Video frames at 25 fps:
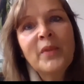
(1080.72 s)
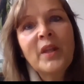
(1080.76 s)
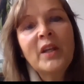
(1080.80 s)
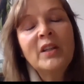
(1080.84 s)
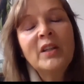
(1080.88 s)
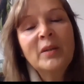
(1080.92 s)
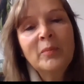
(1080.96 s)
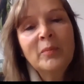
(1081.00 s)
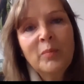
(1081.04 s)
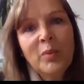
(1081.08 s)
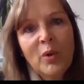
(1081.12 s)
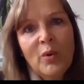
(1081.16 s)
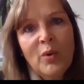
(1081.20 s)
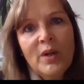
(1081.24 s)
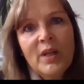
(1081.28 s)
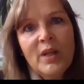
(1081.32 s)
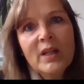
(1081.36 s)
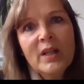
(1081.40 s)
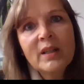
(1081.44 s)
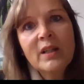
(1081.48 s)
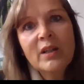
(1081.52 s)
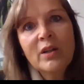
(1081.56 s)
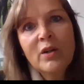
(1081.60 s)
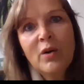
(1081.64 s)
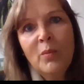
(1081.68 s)

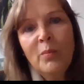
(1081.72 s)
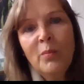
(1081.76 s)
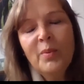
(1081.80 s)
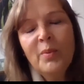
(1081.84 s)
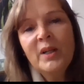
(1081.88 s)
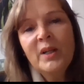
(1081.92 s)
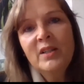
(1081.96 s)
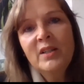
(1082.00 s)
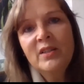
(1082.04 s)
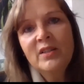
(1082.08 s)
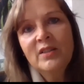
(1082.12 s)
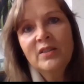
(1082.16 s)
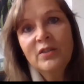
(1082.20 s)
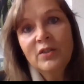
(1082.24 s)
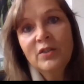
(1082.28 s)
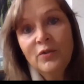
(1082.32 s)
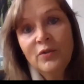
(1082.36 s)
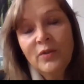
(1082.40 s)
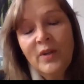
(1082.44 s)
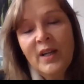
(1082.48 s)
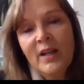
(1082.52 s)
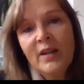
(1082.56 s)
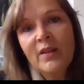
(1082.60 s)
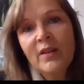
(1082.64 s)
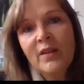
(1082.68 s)
deploying the company's
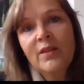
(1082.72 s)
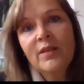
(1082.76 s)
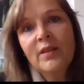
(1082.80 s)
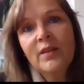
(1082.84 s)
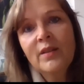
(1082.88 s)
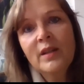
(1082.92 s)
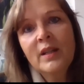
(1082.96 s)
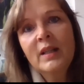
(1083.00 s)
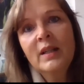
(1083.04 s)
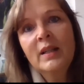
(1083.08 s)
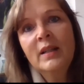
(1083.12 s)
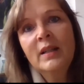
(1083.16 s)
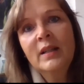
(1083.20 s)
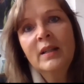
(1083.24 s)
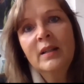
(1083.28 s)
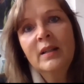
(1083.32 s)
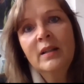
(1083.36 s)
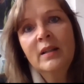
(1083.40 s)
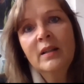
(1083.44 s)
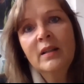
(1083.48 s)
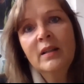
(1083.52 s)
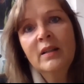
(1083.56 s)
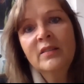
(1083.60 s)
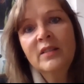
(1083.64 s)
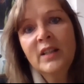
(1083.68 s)
strength
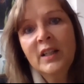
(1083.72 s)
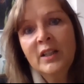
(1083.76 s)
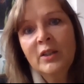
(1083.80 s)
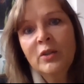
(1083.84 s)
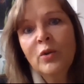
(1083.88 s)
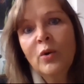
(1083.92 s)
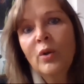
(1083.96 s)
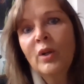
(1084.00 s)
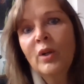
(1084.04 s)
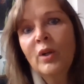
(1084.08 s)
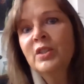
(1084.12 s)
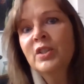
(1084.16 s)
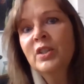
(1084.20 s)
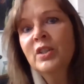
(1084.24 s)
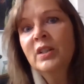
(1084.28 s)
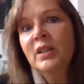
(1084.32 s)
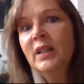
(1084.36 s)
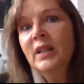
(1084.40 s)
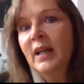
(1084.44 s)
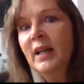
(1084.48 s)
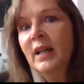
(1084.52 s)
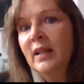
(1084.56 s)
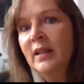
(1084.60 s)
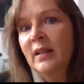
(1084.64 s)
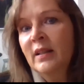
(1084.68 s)
in
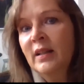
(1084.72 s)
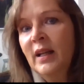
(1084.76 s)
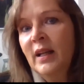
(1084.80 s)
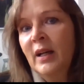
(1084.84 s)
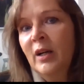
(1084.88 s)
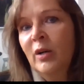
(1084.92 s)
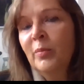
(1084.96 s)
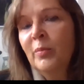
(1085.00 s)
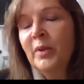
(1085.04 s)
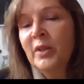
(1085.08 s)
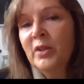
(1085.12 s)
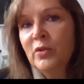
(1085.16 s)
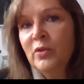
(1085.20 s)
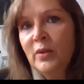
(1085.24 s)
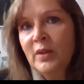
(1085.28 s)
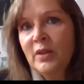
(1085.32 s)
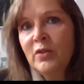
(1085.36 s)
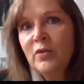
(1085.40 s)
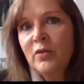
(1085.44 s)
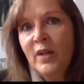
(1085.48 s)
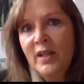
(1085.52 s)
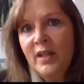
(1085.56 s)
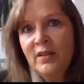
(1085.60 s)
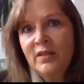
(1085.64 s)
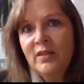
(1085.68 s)
technology and helping to
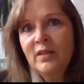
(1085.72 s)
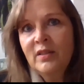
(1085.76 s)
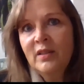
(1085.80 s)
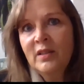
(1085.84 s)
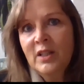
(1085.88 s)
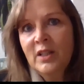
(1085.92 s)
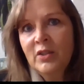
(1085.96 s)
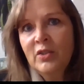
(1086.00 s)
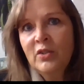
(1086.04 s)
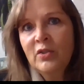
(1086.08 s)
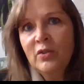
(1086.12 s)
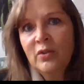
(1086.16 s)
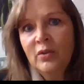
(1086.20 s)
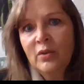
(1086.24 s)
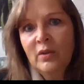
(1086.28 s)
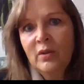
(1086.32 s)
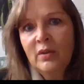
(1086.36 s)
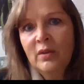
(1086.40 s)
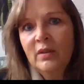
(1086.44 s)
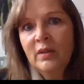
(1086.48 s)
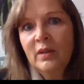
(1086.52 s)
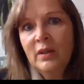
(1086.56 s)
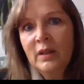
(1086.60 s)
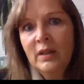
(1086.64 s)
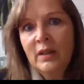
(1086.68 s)
address
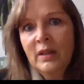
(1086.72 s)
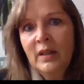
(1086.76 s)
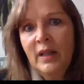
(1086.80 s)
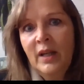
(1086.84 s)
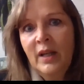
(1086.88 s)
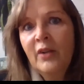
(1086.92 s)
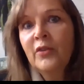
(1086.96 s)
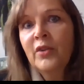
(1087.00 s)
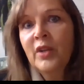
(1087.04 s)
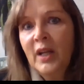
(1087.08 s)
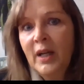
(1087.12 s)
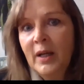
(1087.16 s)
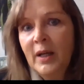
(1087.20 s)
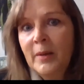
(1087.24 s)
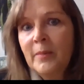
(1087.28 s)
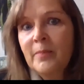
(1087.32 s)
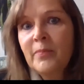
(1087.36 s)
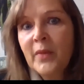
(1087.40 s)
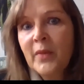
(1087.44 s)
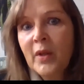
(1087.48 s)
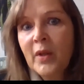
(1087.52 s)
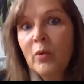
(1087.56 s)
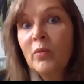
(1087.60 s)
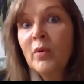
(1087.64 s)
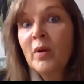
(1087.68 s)
digital healthcare,
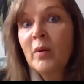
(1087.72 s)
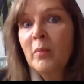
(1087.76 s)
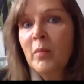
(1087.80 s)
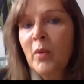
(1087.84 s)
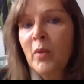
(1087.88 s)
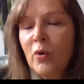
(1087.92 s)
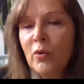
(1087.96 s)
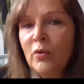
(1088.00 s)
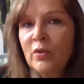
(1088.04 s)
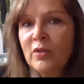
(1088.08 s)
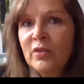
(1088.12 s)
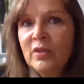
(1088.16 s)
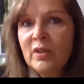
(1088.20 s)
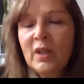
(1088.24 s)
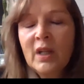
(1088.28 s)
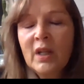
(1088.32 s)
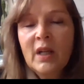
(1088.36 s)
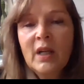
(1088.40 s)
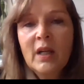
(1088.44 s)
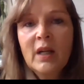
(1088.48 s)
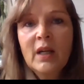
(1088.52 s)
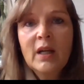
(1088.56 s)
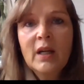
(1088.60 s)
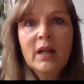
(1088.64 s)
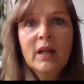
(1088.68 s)
remote,
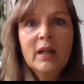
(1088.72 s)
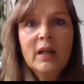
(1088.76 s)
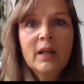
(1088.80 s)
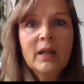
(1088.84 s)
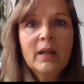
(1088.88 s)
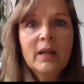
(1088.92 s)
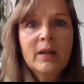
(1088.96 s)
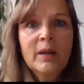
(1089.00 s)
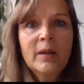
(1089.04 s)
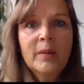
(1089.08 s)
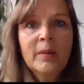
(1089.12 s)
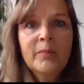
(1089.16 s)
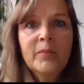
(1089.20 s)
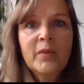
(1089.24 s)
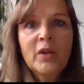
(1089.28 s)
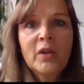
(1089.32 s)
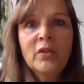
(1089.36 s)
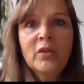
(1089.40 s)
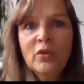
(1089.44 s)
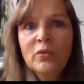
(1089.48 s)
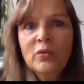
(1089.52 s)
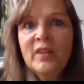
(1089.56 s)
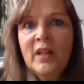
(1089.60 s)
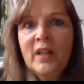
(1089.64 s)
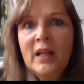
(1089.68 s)

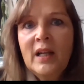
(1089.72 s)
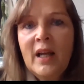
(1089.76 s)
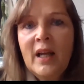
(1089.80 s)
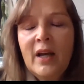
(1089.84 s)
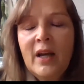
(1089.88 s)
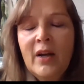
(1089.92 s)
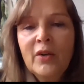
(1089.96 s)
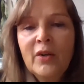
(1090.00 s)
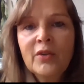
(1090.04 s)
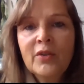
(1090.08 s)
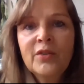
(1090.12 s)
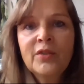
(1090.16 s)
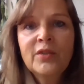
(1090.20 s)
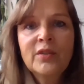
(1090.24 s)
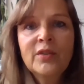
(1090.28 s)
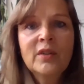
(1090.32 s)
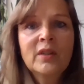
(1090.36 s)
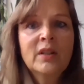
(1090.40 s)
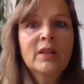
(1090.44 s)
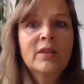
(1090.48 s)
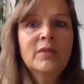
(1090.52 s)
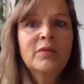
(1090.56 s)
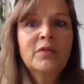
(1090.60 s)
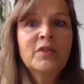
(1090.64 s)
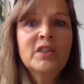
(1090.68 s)
so telehealth
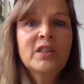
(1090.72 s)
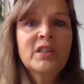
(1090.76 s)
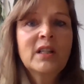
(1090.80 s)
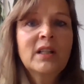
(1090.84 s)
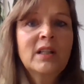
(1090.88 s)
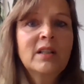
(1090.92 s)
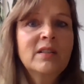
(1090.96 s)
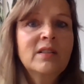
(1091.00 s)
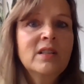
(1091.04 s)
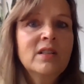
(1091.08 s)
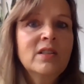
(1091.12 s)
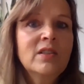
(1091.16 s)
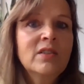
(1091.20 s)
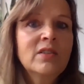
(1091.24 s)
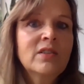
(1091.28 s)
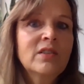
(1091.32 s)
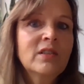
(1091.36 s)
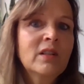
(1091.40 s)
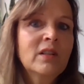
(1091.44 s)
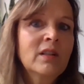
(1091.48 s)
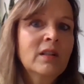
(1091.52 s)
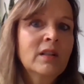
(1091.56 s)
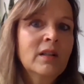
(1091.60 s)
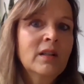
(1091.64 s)
facilities,